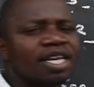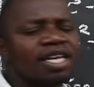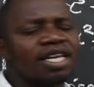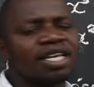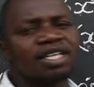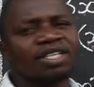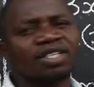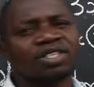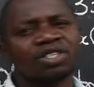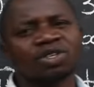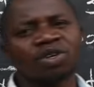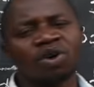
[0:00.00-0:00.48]

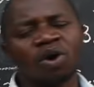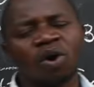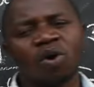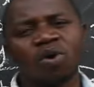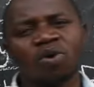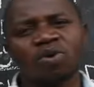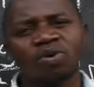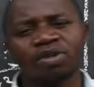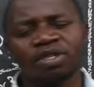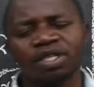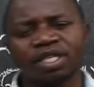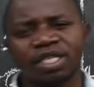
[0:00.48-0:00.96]
is
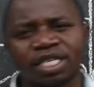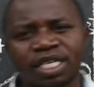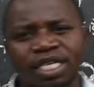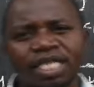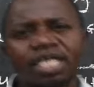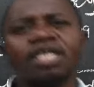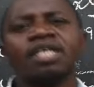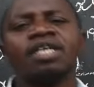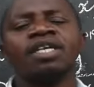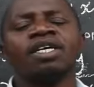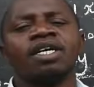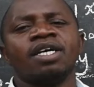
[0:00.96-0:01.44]
called
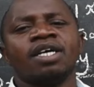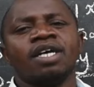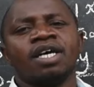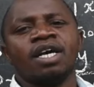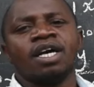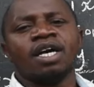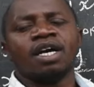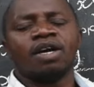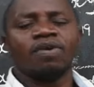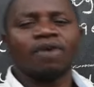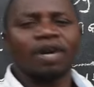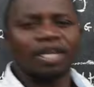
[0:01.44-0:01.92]

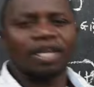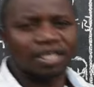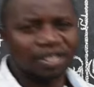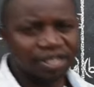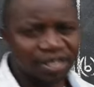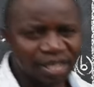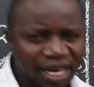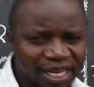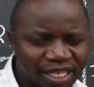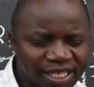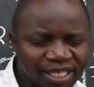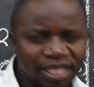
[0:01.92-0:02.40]

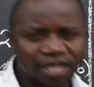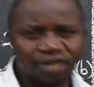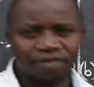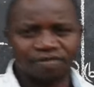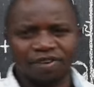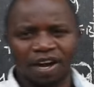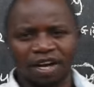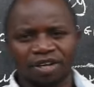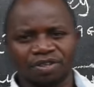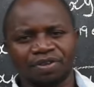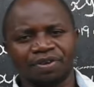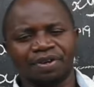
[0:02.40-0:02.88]
quadratic
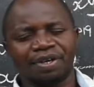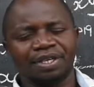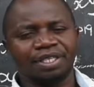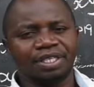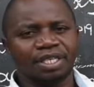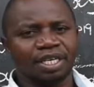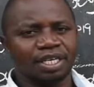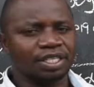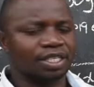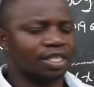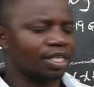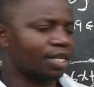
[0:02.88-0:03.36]

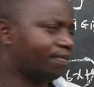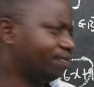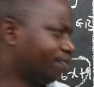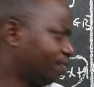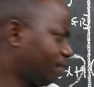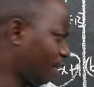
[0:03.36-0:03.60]
factorization.